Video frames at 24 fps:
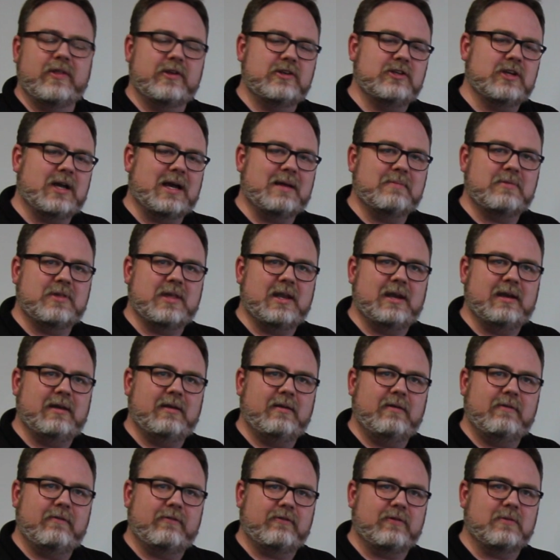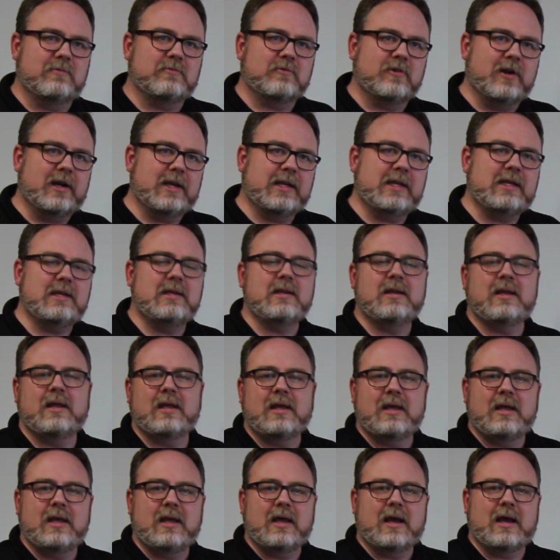the jobs in it from running
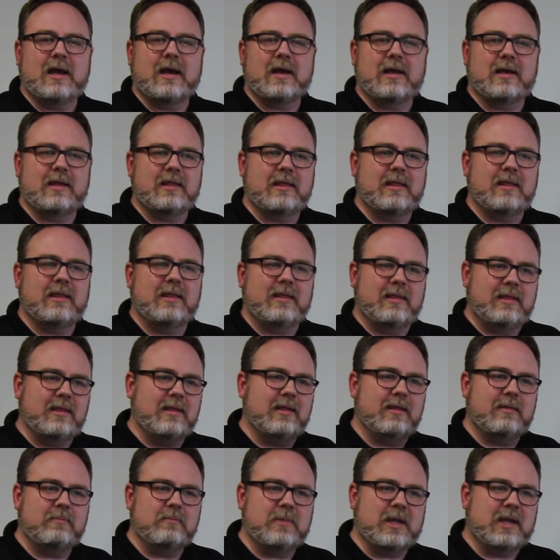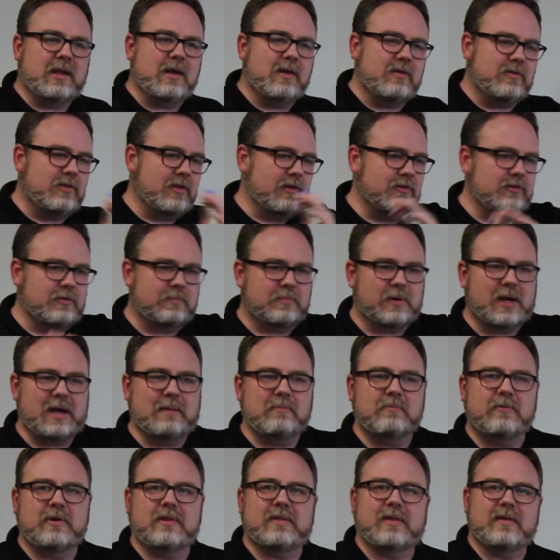because there's a
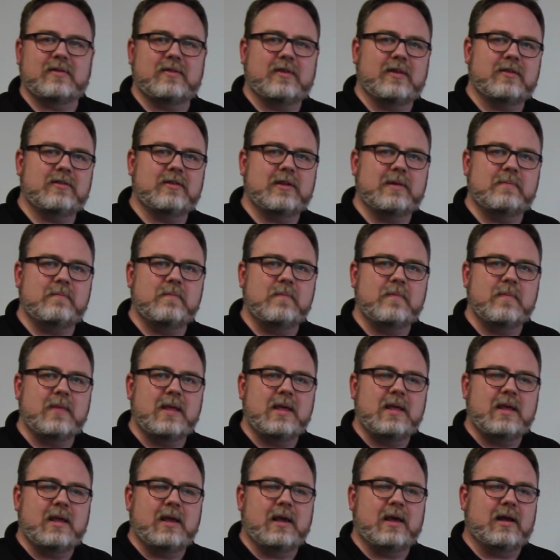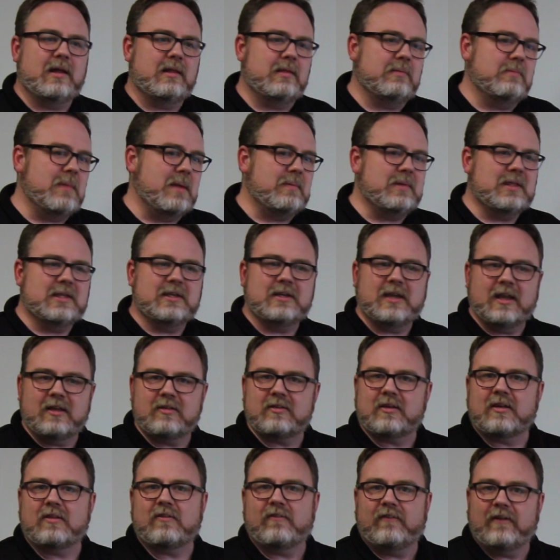problem with the system, maybe the
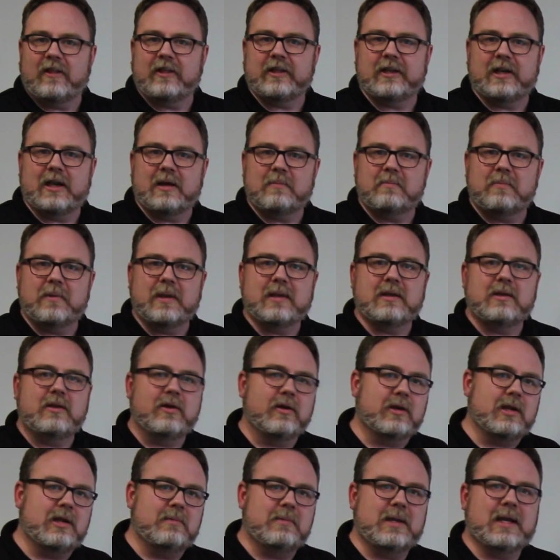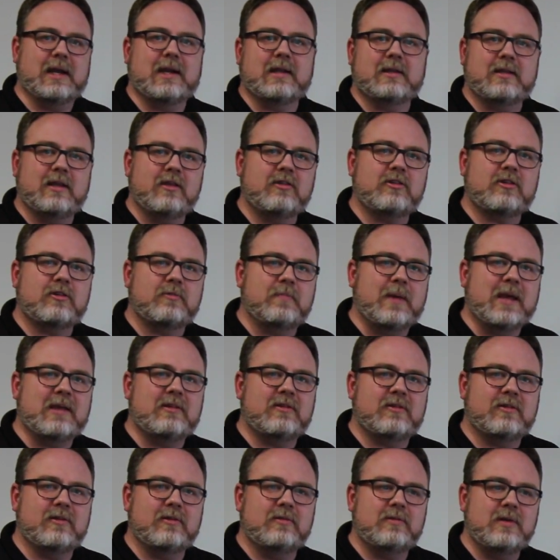disk is filling up and you're going to be out of disk
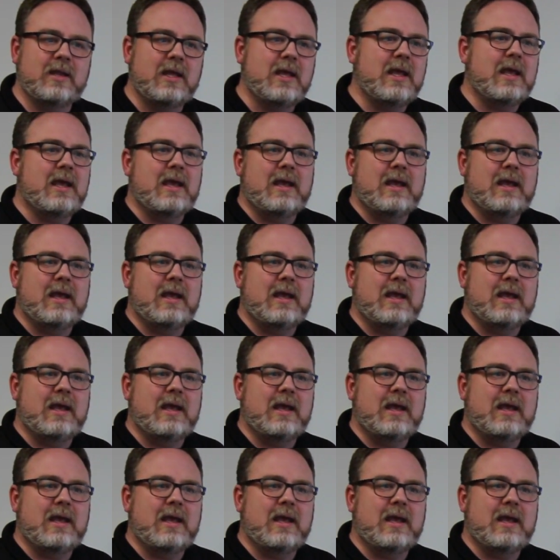space soon,